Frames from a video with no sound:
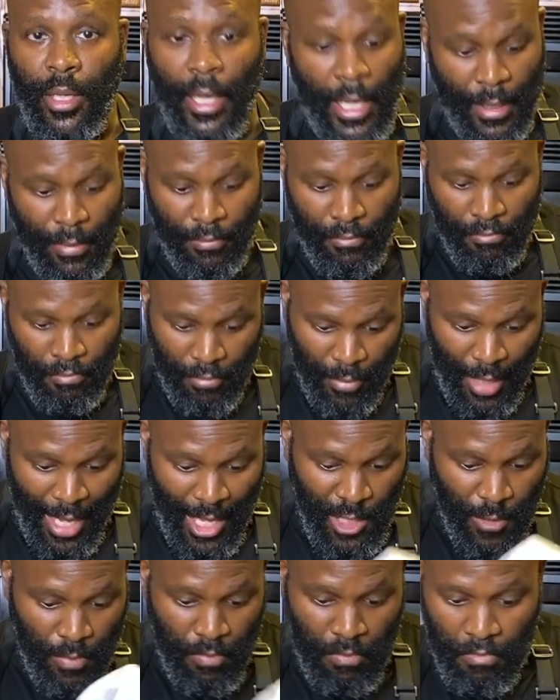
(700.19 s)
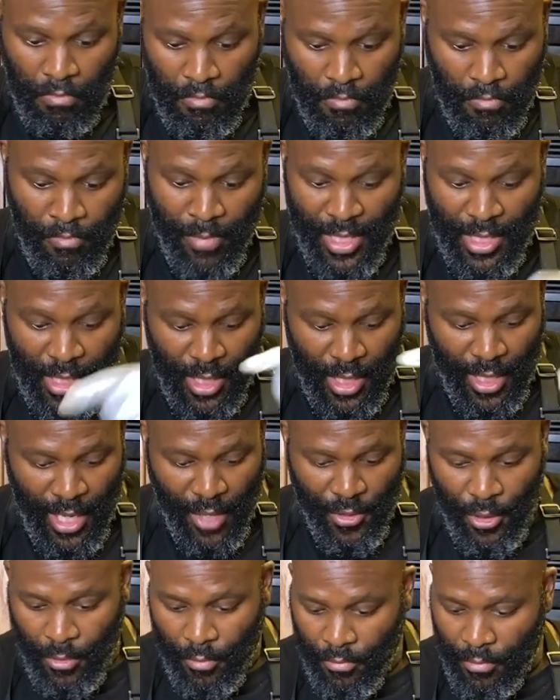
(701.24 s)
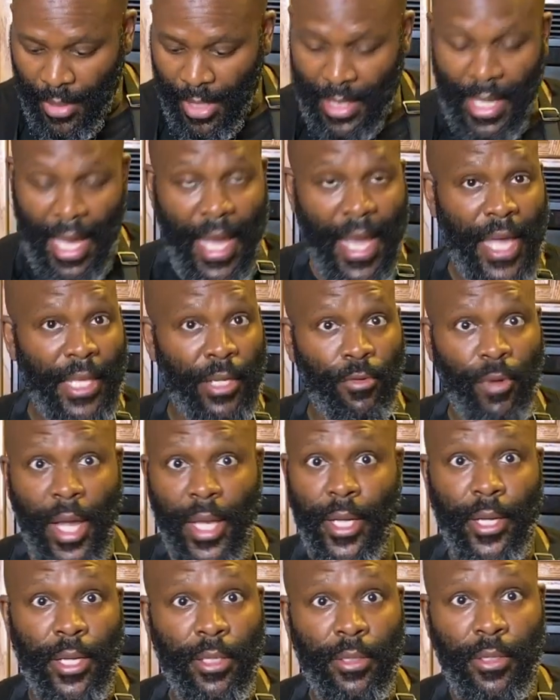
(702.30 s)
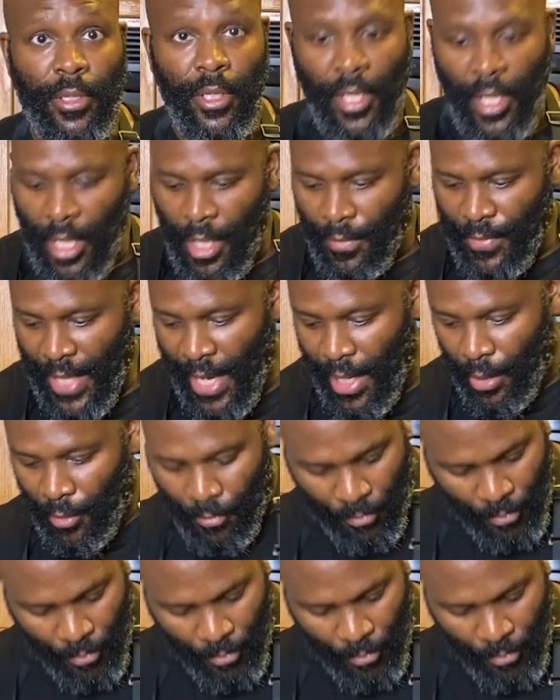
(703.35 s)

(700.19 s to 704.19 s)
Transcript: and I mixed it together, and I had it right here. Now,